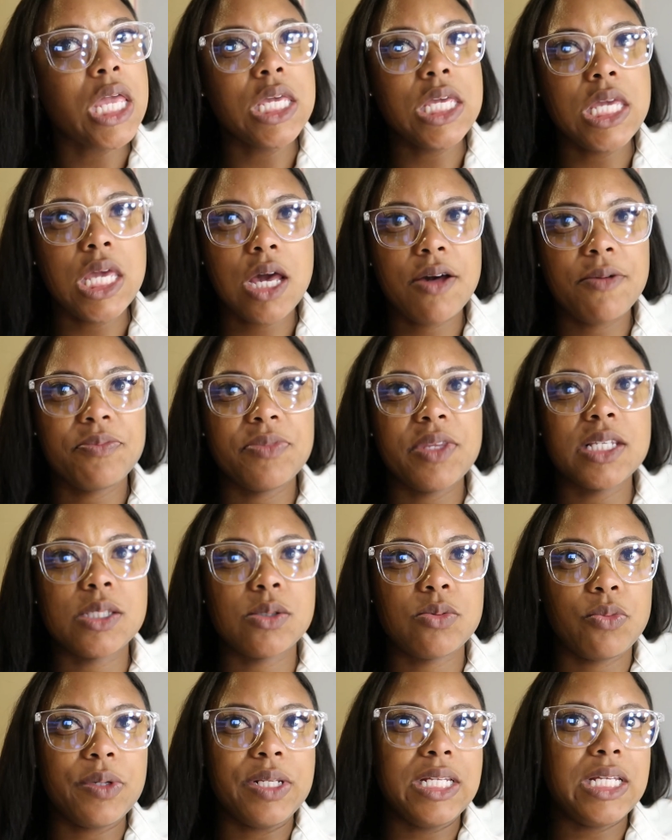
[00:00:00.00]
yeah
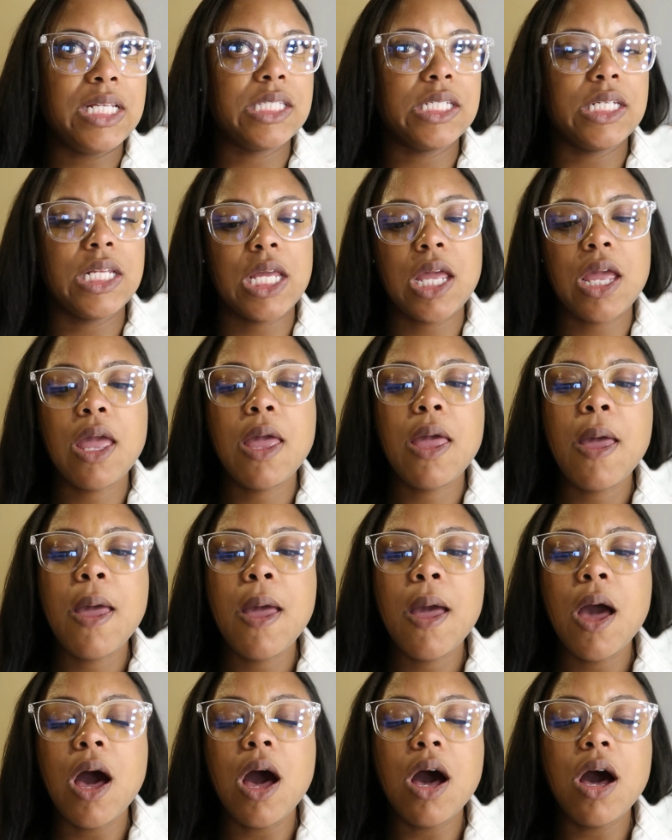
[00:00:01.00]
that's what we did today
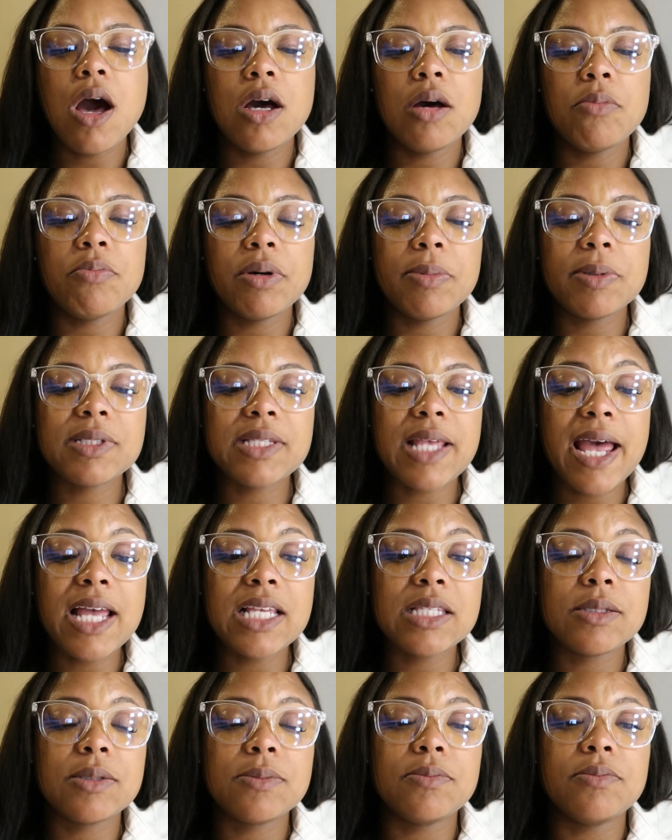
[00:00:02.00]
um but
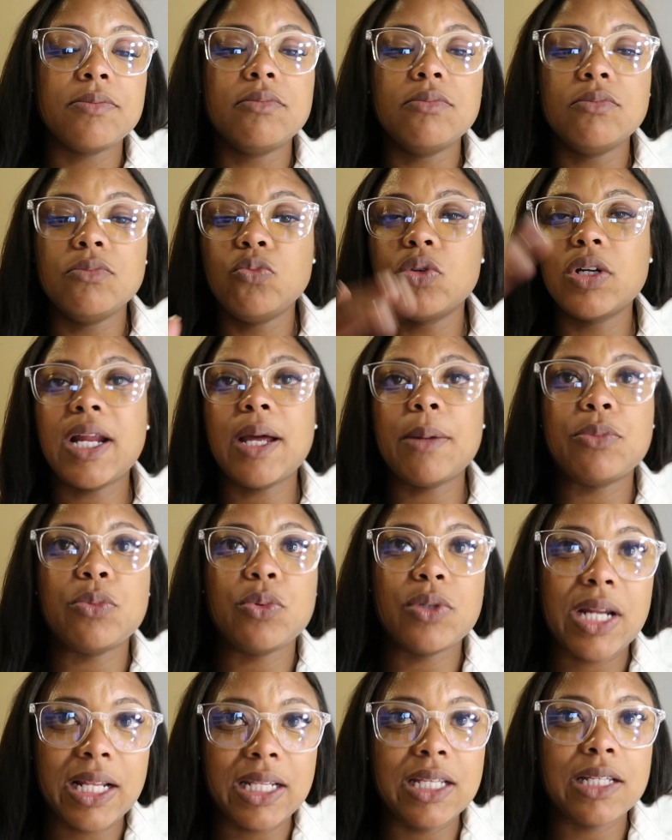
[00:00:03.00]
besides what i
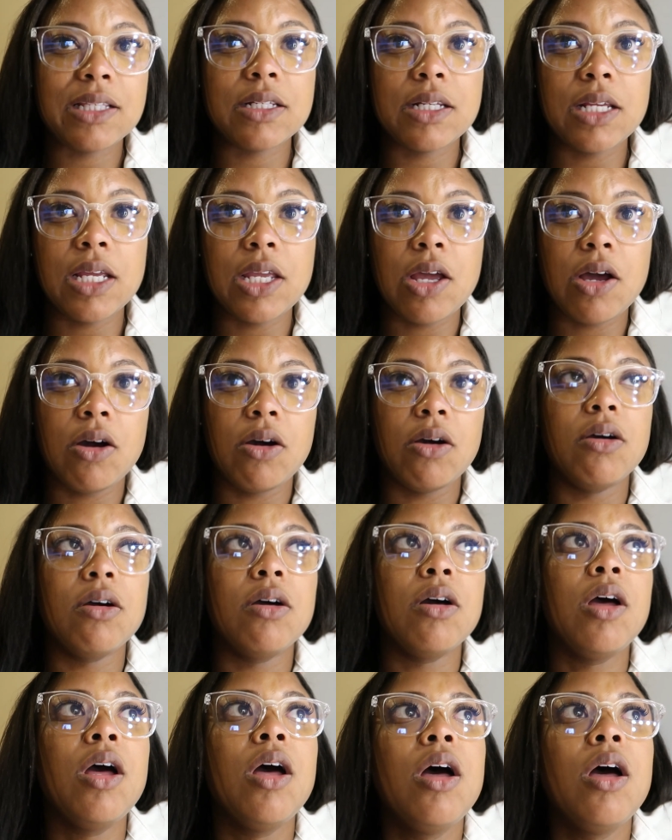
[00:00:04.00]
what i did today y'all